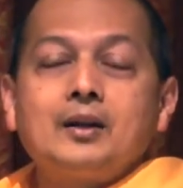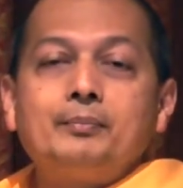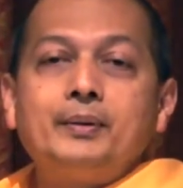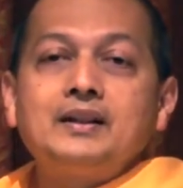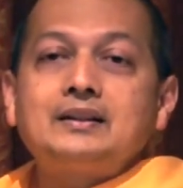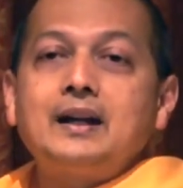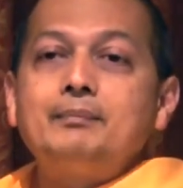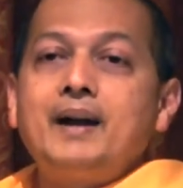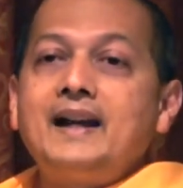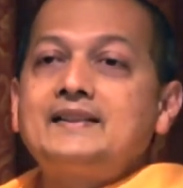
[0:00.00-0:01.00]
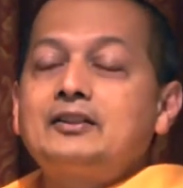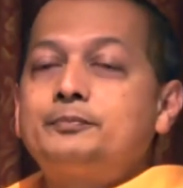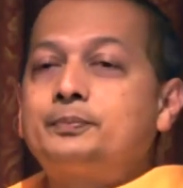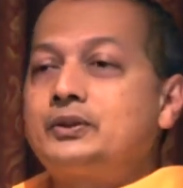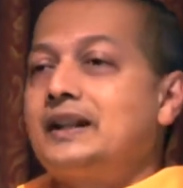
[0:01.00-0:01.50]
but a mass of
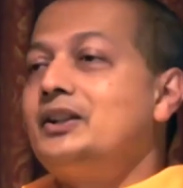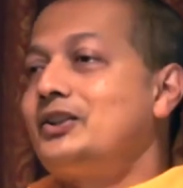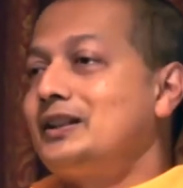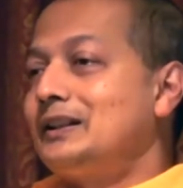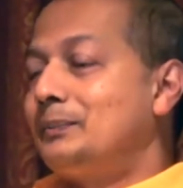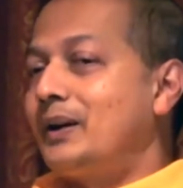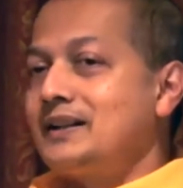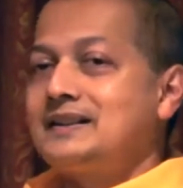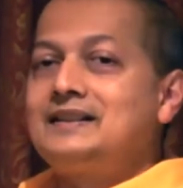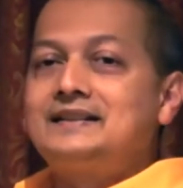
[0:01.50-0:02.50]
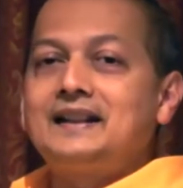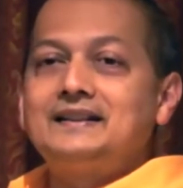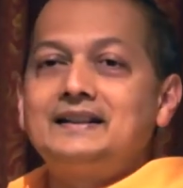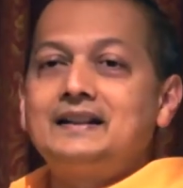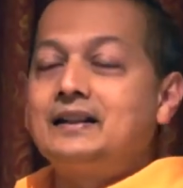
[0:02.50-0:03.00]
potential particles
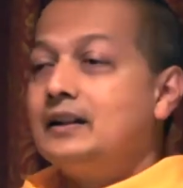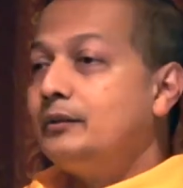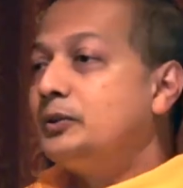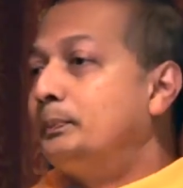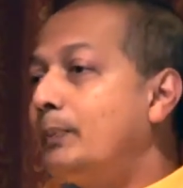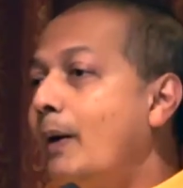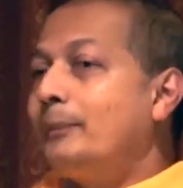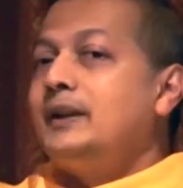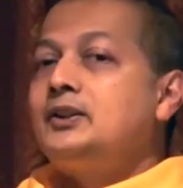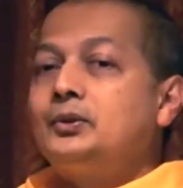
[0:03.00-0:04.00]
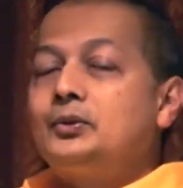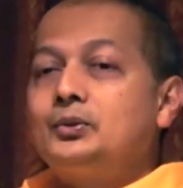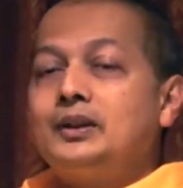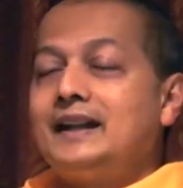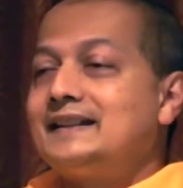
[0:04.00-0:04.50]
are there which pop into
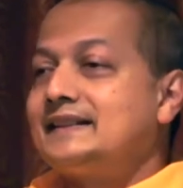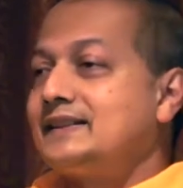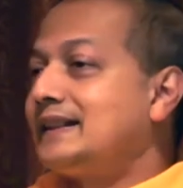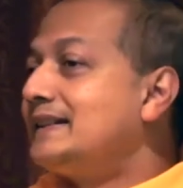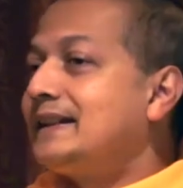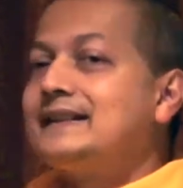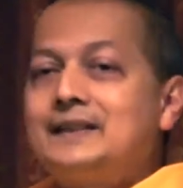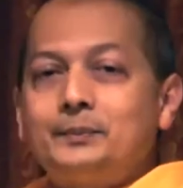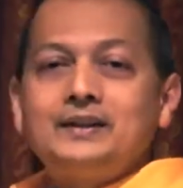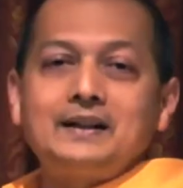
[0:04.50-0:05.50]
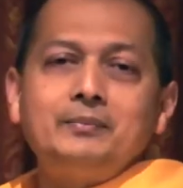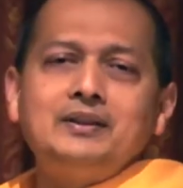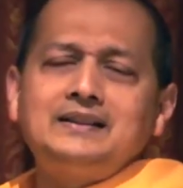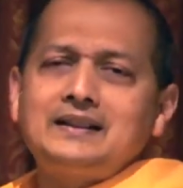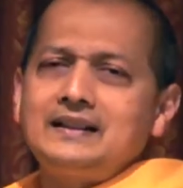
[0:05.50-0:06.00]
existence and disappear
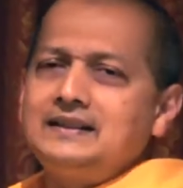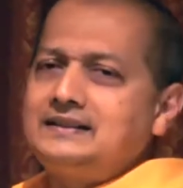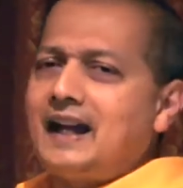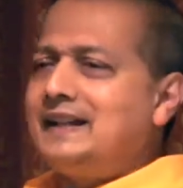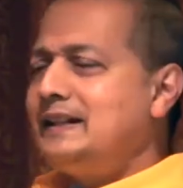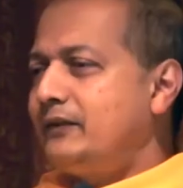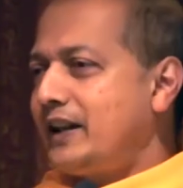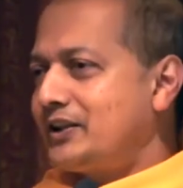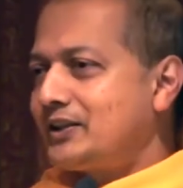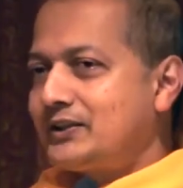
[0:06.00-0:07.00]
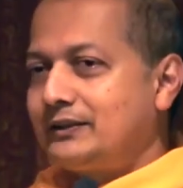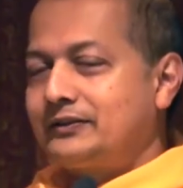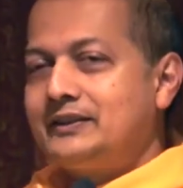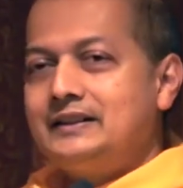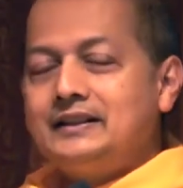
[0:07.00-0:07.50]
immediately in tiny fractions
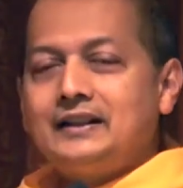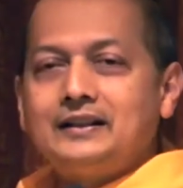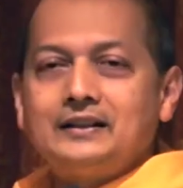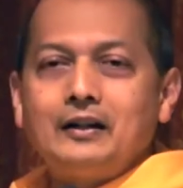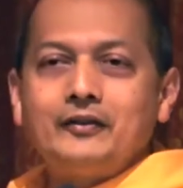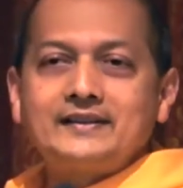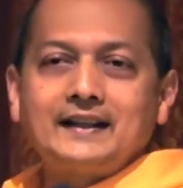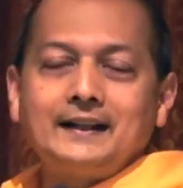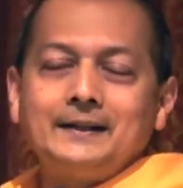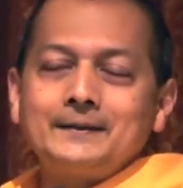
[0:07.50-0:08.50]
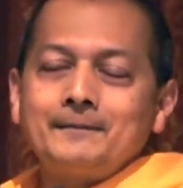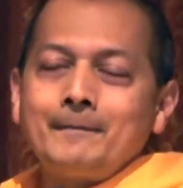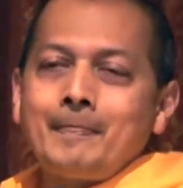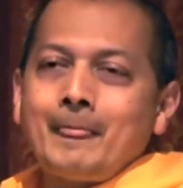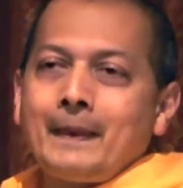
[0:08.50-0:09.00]
of, uh, of a second.
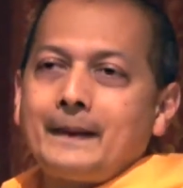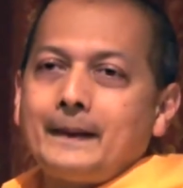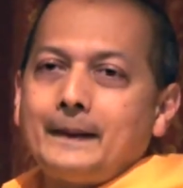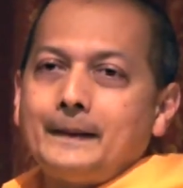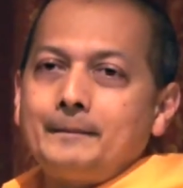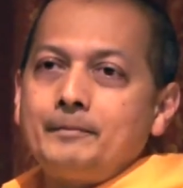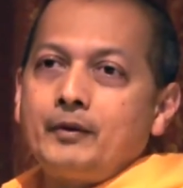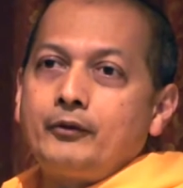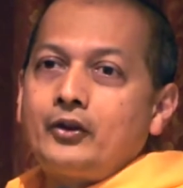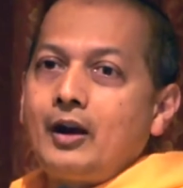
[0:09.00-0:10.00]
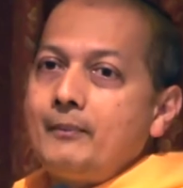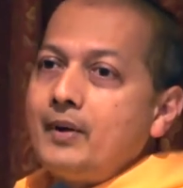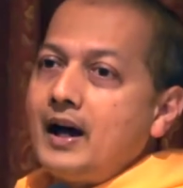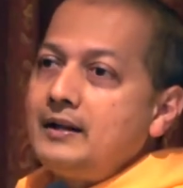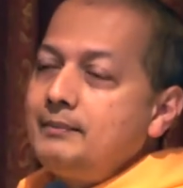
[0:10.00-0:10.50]
Uh,
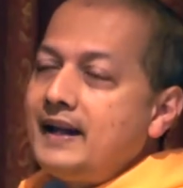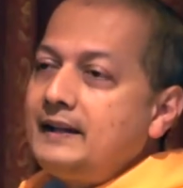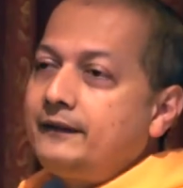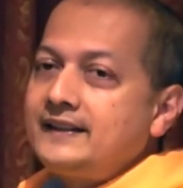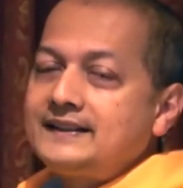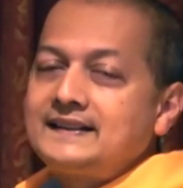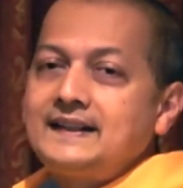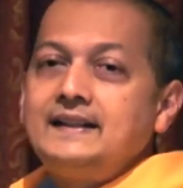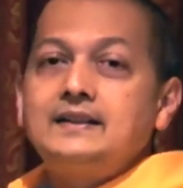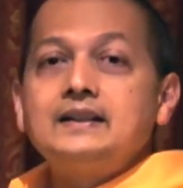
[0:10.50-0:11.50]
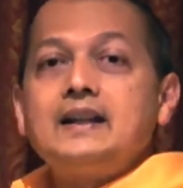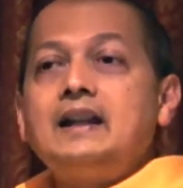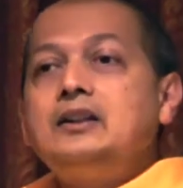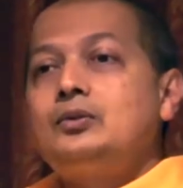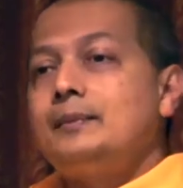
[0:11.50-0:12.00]
from unmanifest state
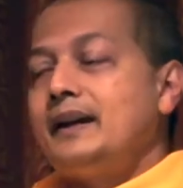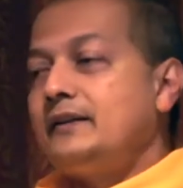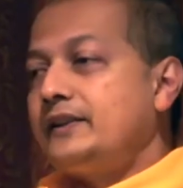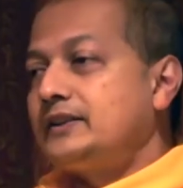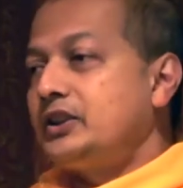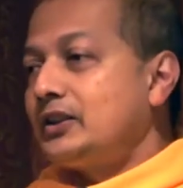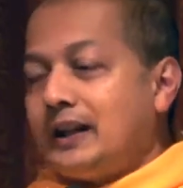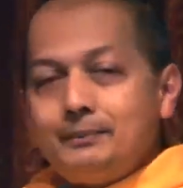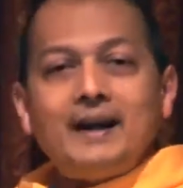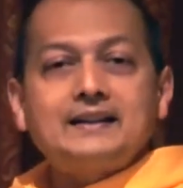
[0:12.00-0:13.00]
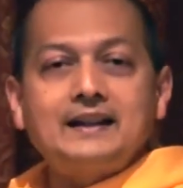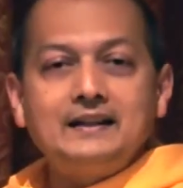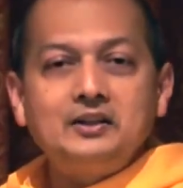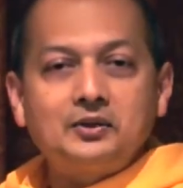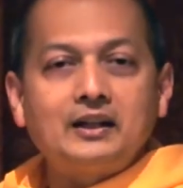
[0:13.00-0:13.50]
into a manifestation and back
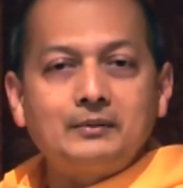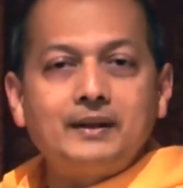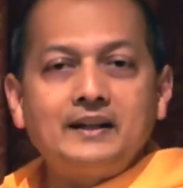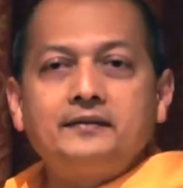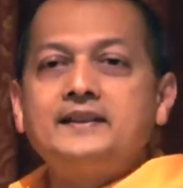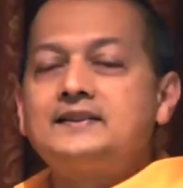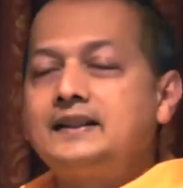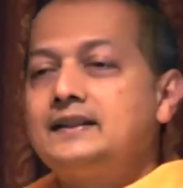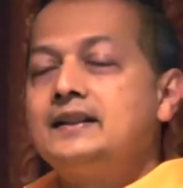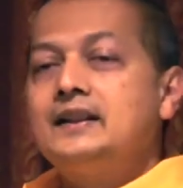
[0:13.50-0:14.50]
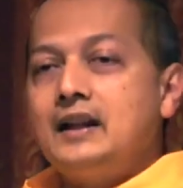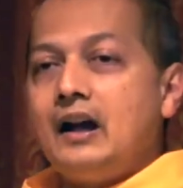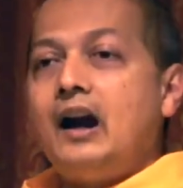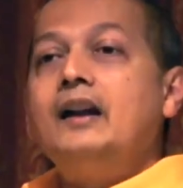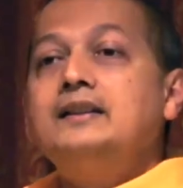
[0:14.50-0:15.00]
again into an unmanifest state
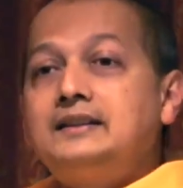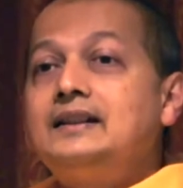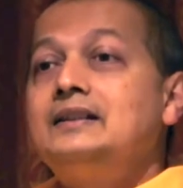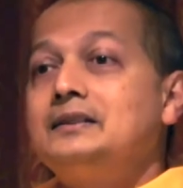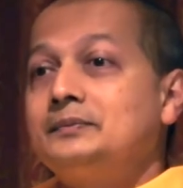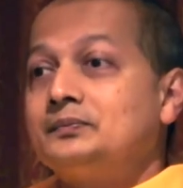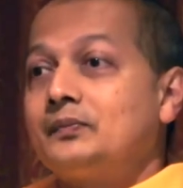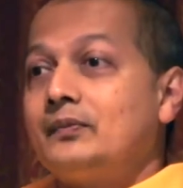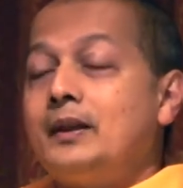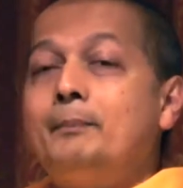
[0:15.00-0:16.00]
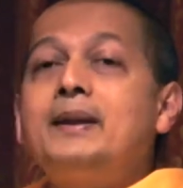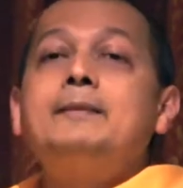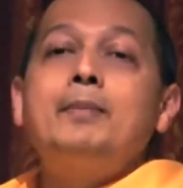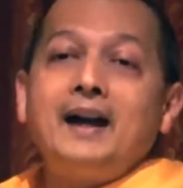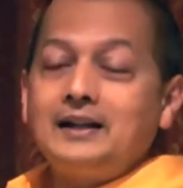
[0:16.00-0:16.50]
until the
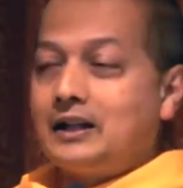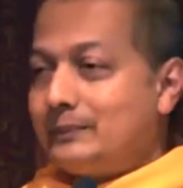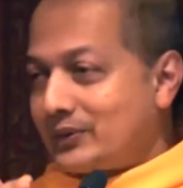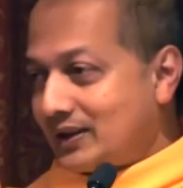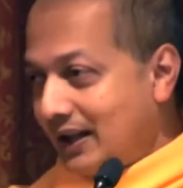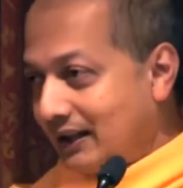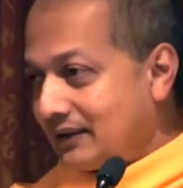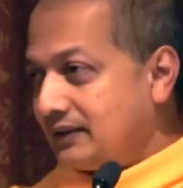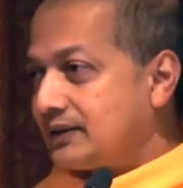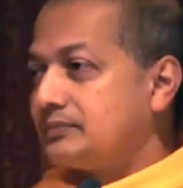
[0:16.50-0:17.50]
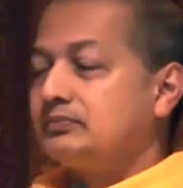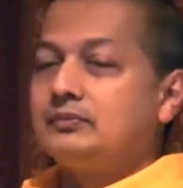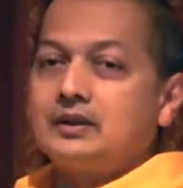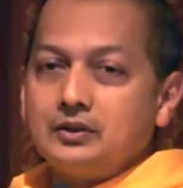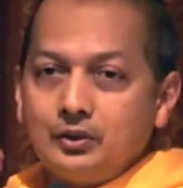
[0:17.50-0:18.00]
Big Bang comes and
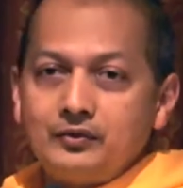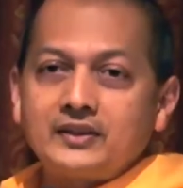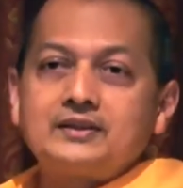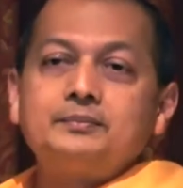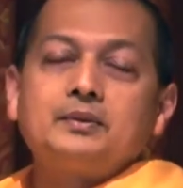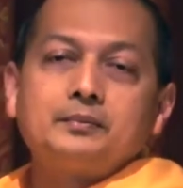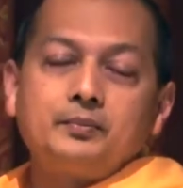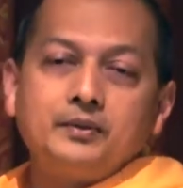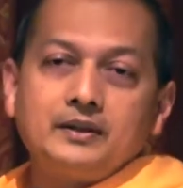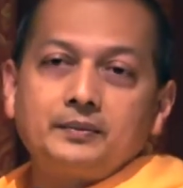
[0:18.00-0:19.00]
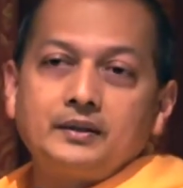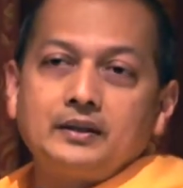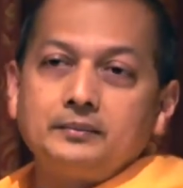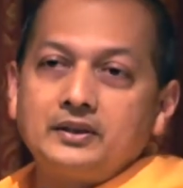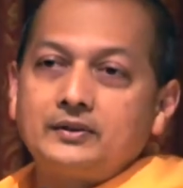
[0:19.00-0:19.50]
universe is
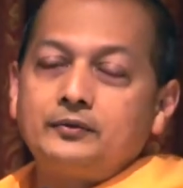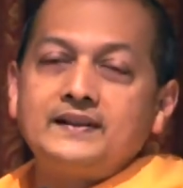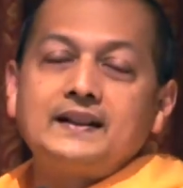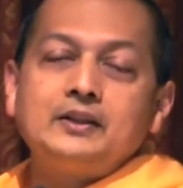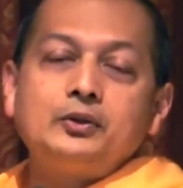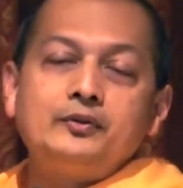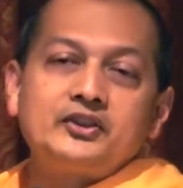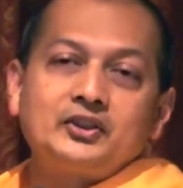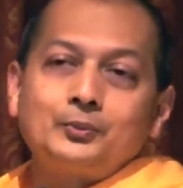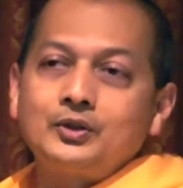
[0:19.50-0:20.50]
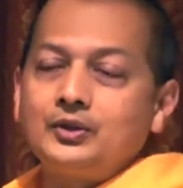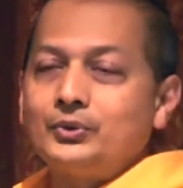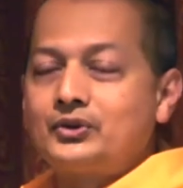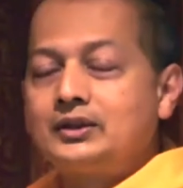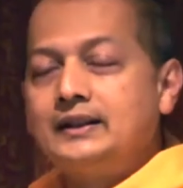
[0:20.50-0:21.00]
uh, this physical universe is
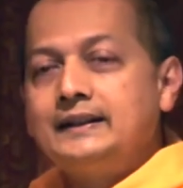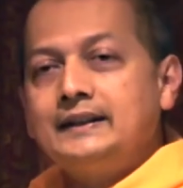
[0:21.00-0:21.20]
produced.